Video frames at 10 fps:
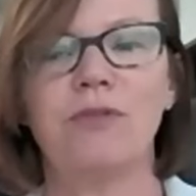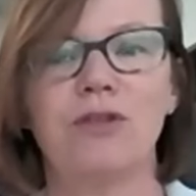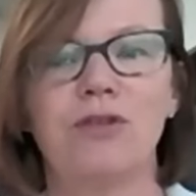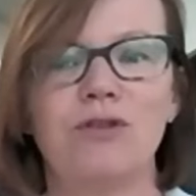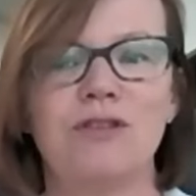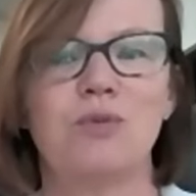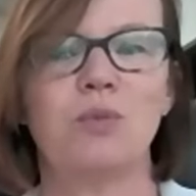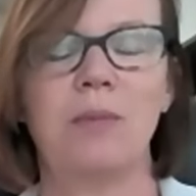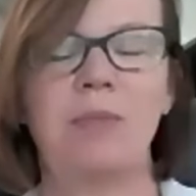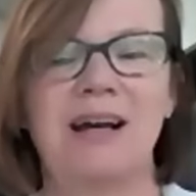that through this
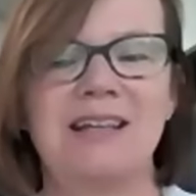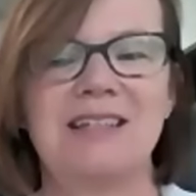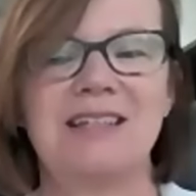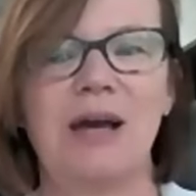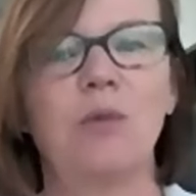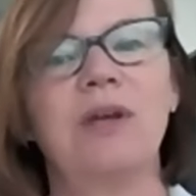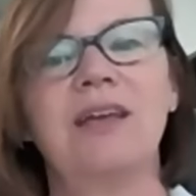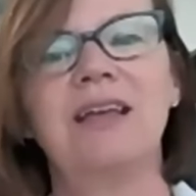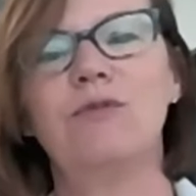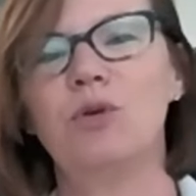webinar today, we
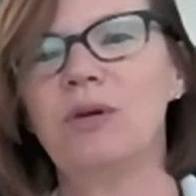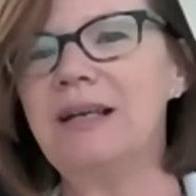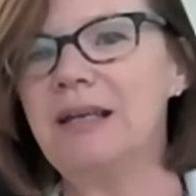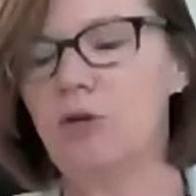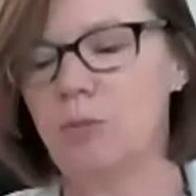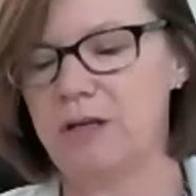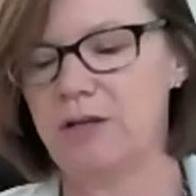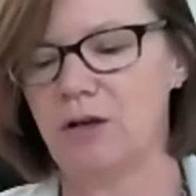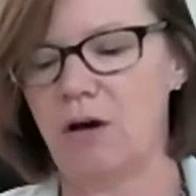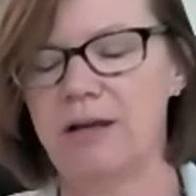can give you a little bit
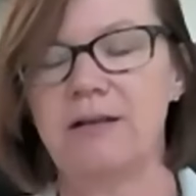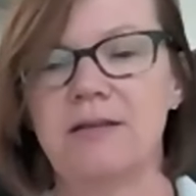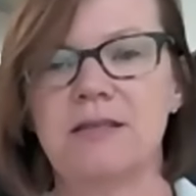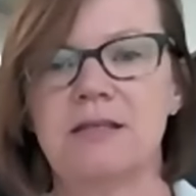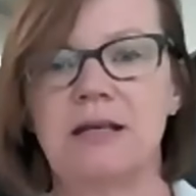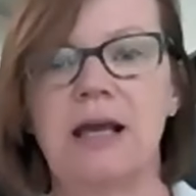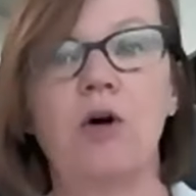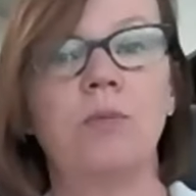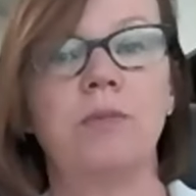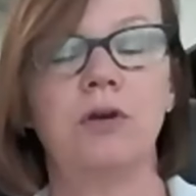of guidance and
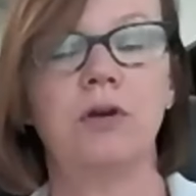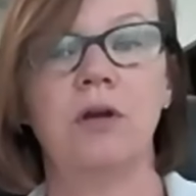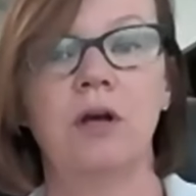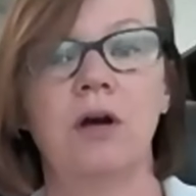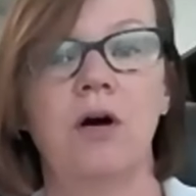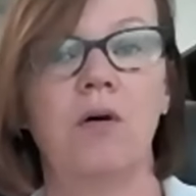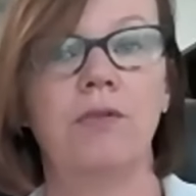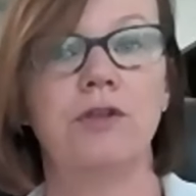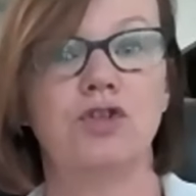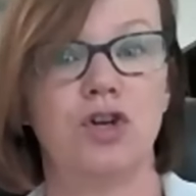help you on
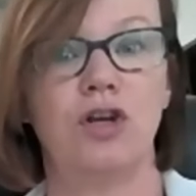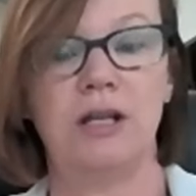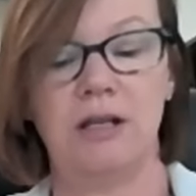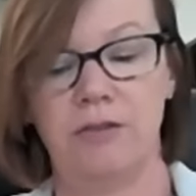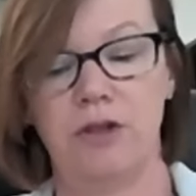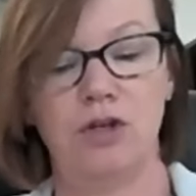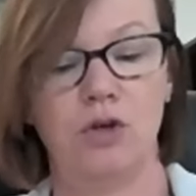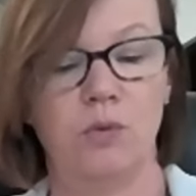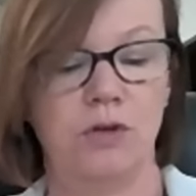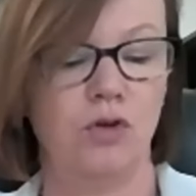the journey that
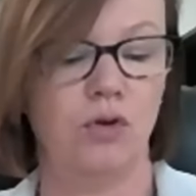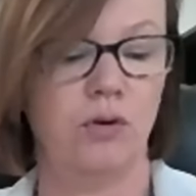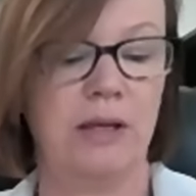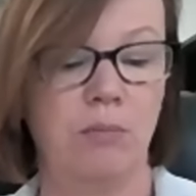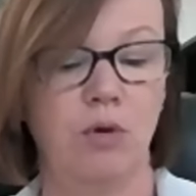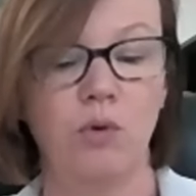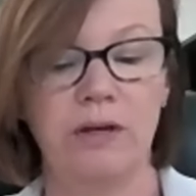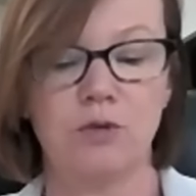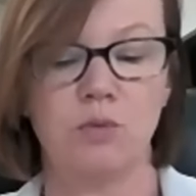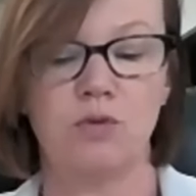you and your
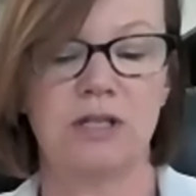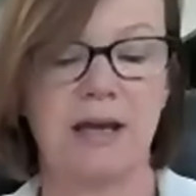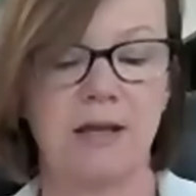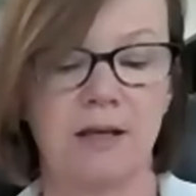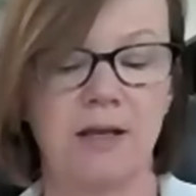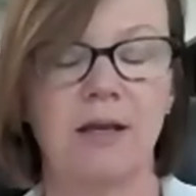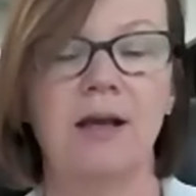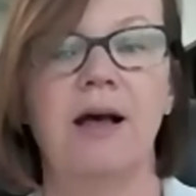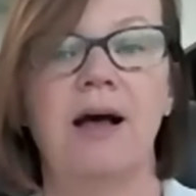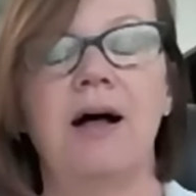employees will take
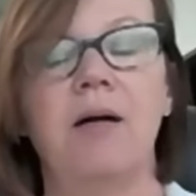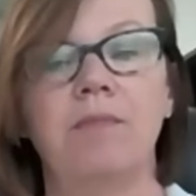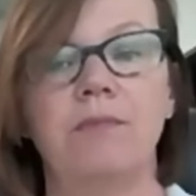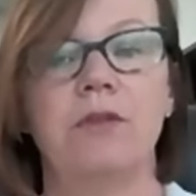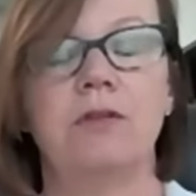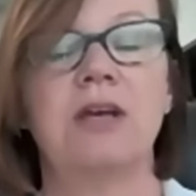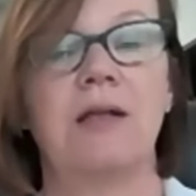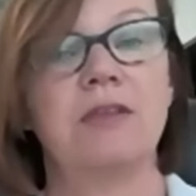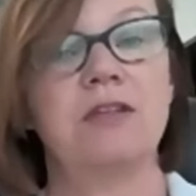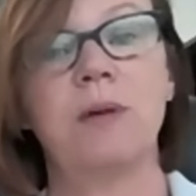
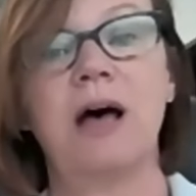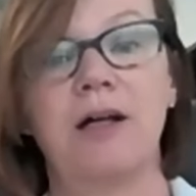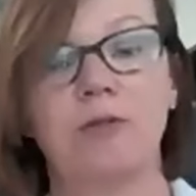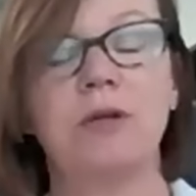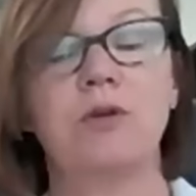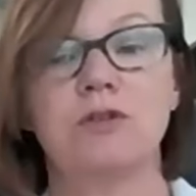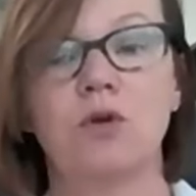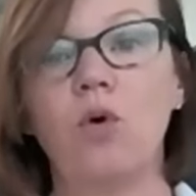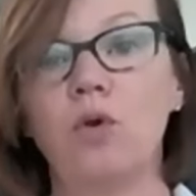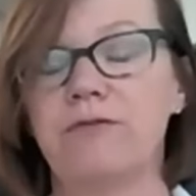down this path,
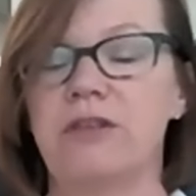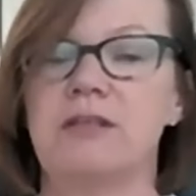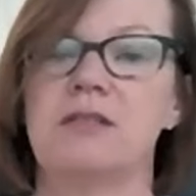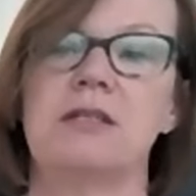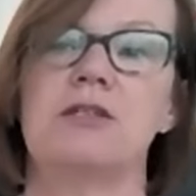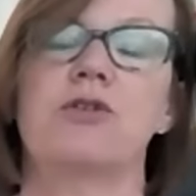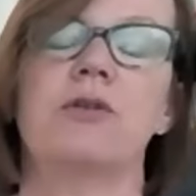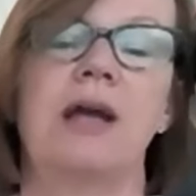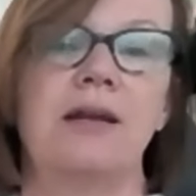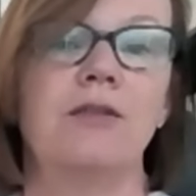because all of this is
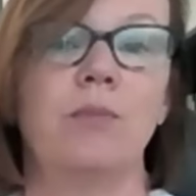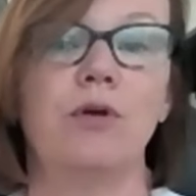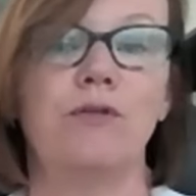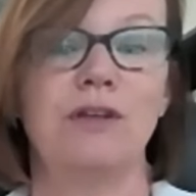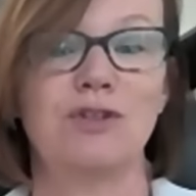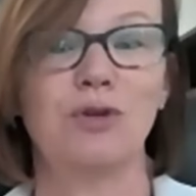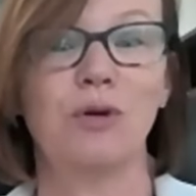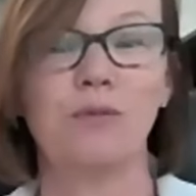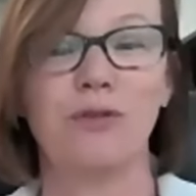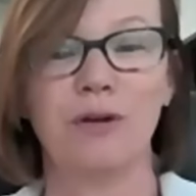creating the perfect
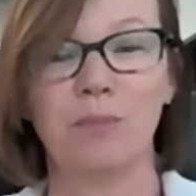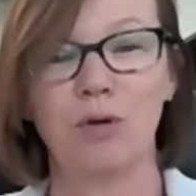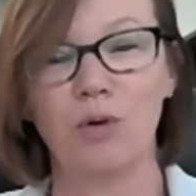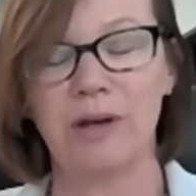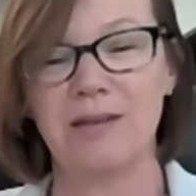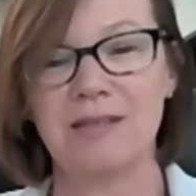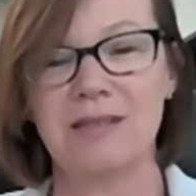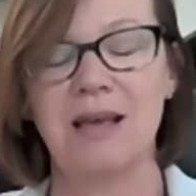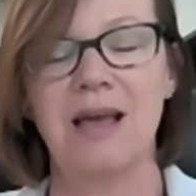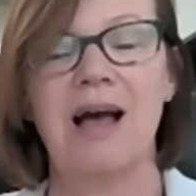storm for employers
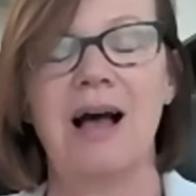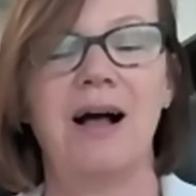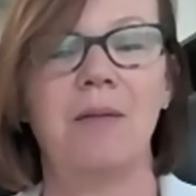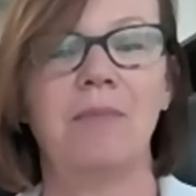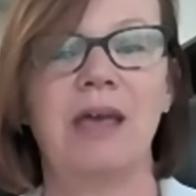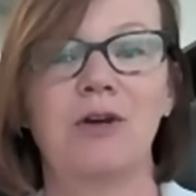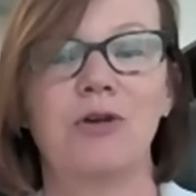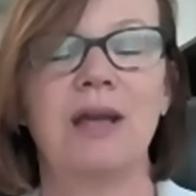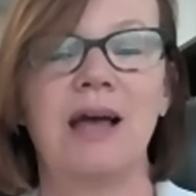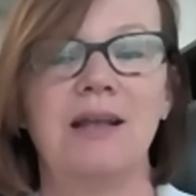and
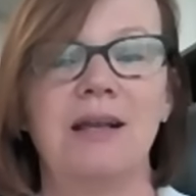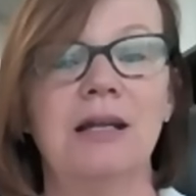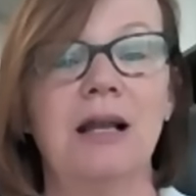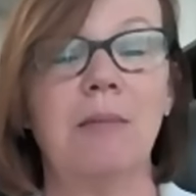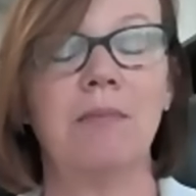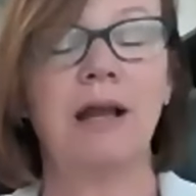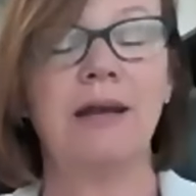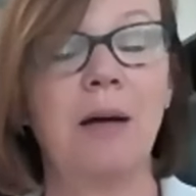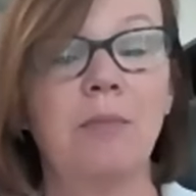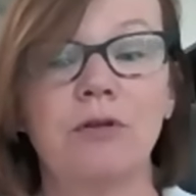creating a
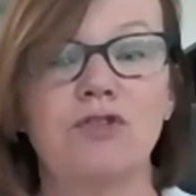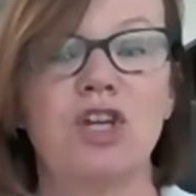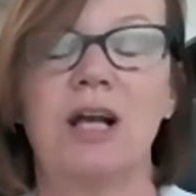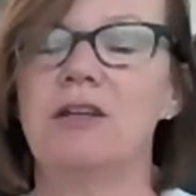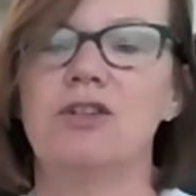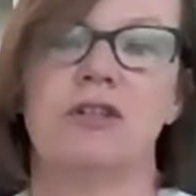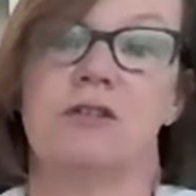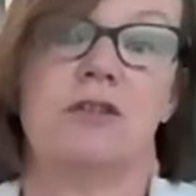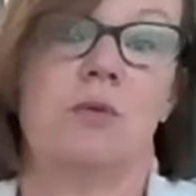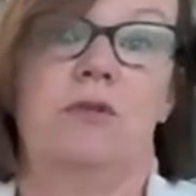number of
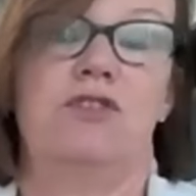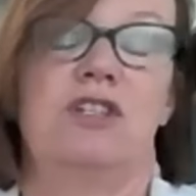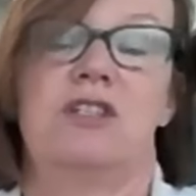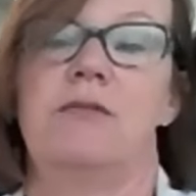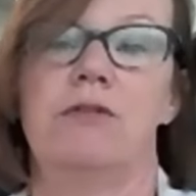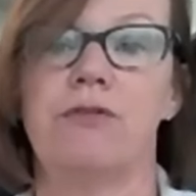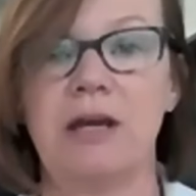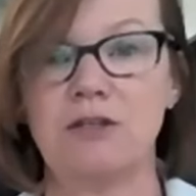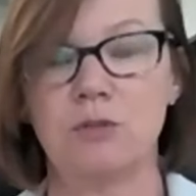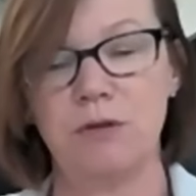challenges that we've just never
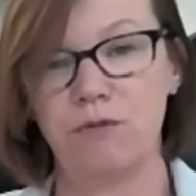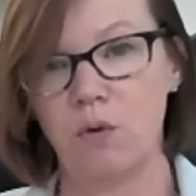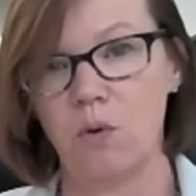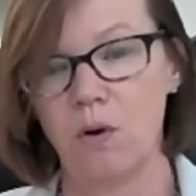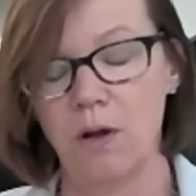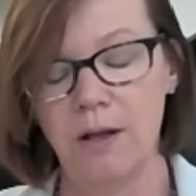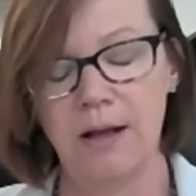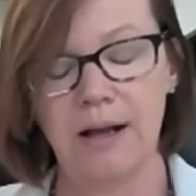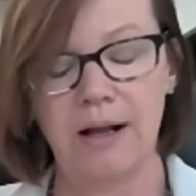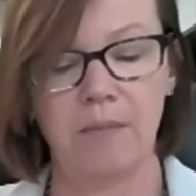faced before,
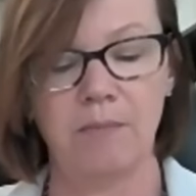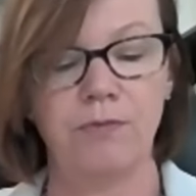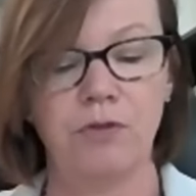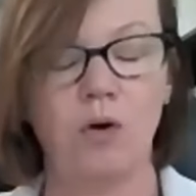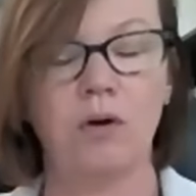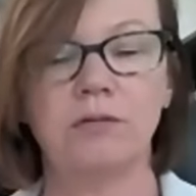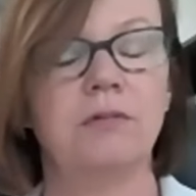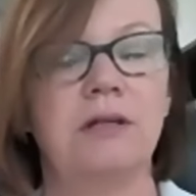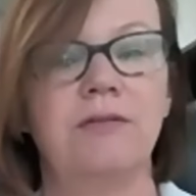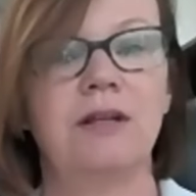not
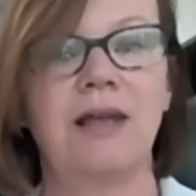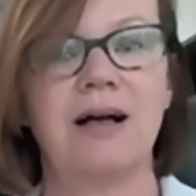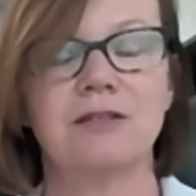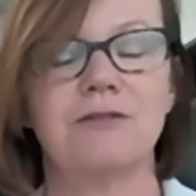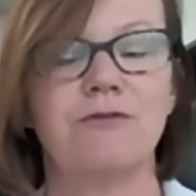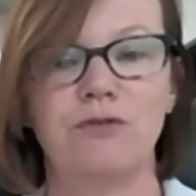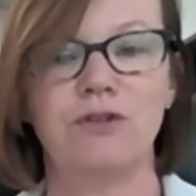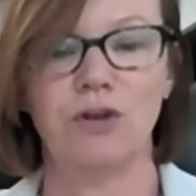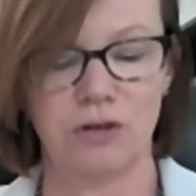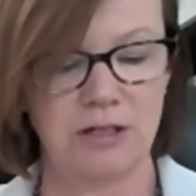in the last
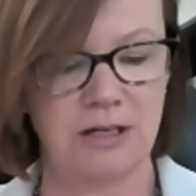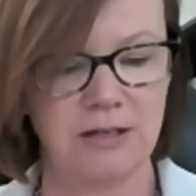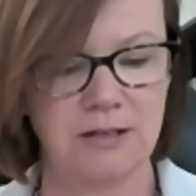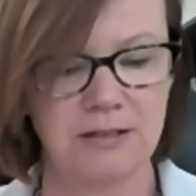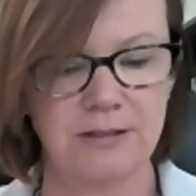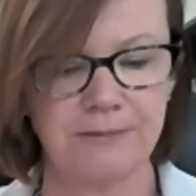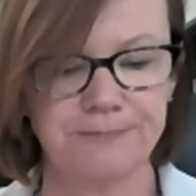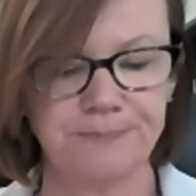50 odd years.